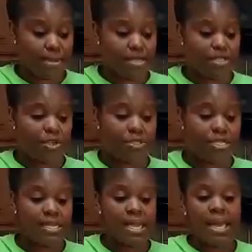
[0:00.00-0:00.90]
a
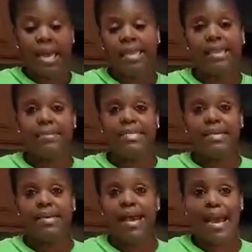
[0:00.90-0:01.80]
consultant. And let me
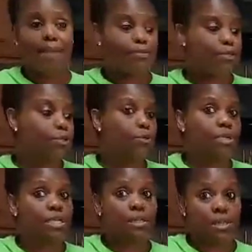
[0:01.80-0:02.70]
tell you, I
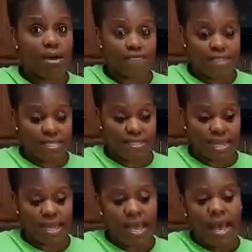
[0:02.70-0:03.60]
absolutely love this
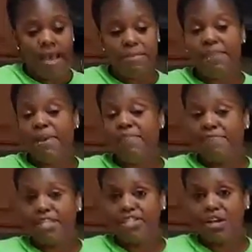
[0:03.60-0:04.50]
thing. I make my
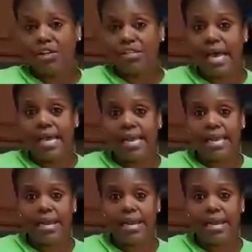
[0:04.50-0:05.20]
fresh salsa out of